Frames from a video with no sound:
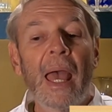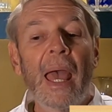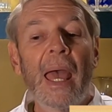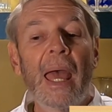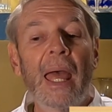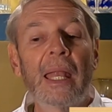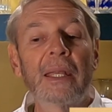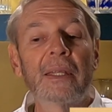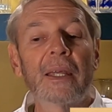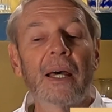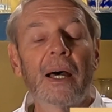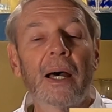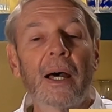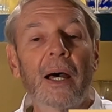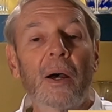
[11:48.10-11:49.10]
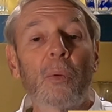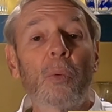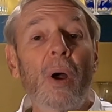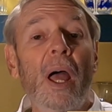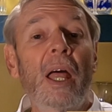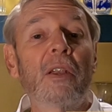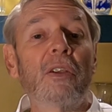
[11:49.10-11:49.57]
And,
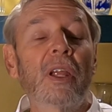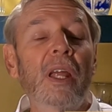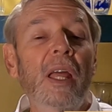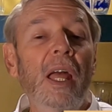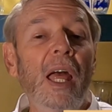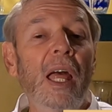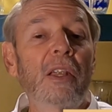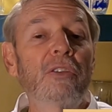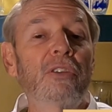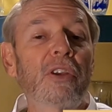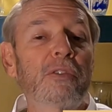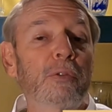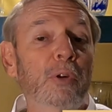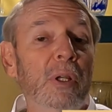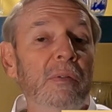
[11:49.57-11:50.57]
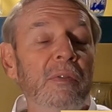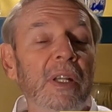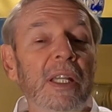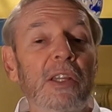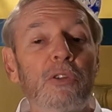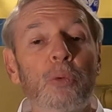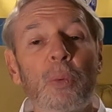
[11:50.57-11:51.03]
uh, and, and just for
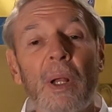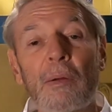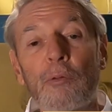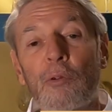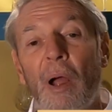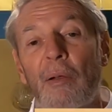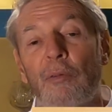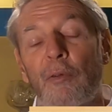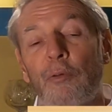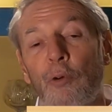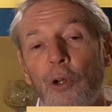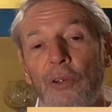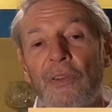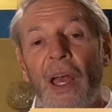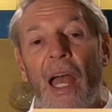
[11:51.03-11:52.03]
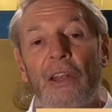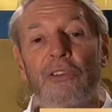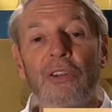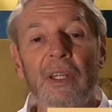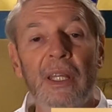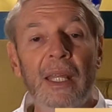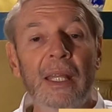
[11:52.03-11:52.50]
convenience, whenever I refer to
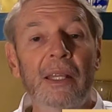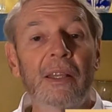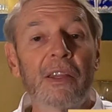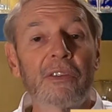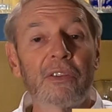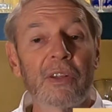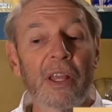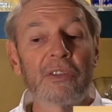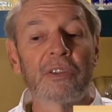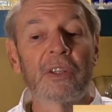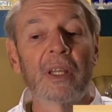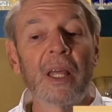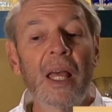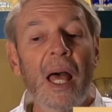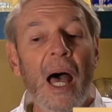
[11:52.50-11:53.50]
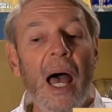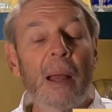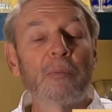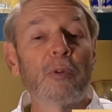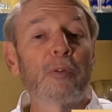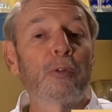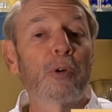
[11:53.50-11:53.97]
dashi in this lesson,
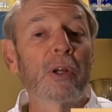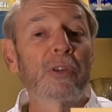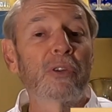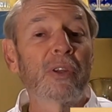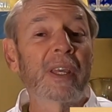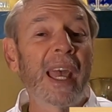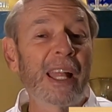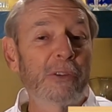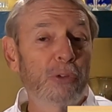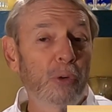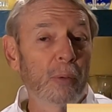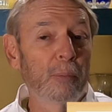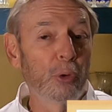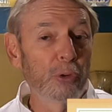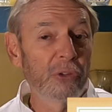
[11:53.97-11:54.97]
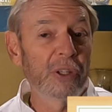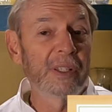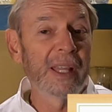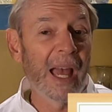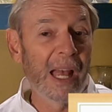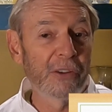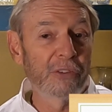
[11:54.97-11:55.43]
I'm referring to
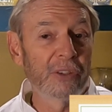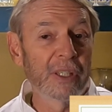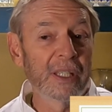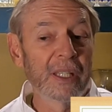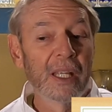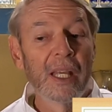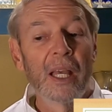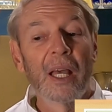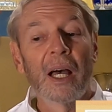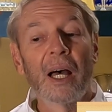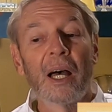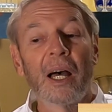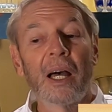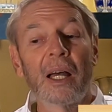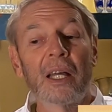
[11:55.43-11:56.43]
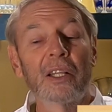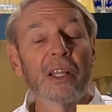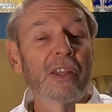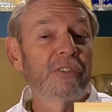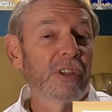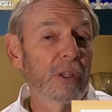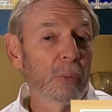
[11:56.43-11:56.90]
katsuobushi dashi, uh,
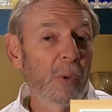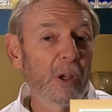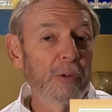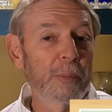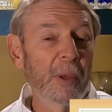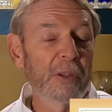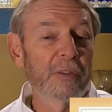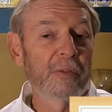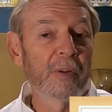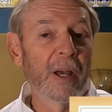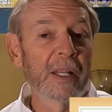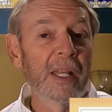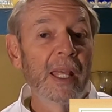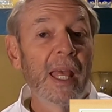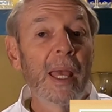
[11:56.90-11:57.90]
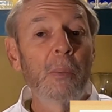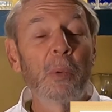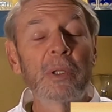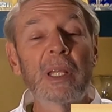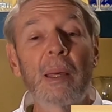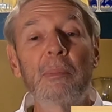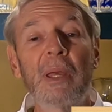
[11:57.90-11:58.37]
unless otherwise specified. And
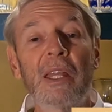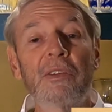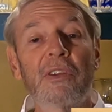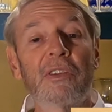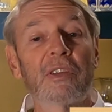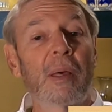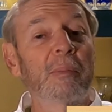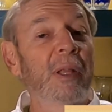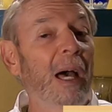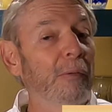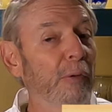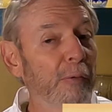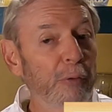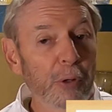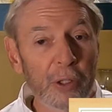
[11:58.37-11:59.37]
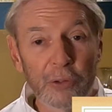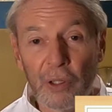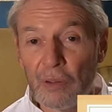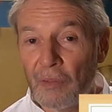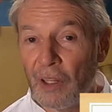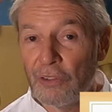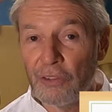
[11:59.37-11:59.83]
what that means is I'm not referring to the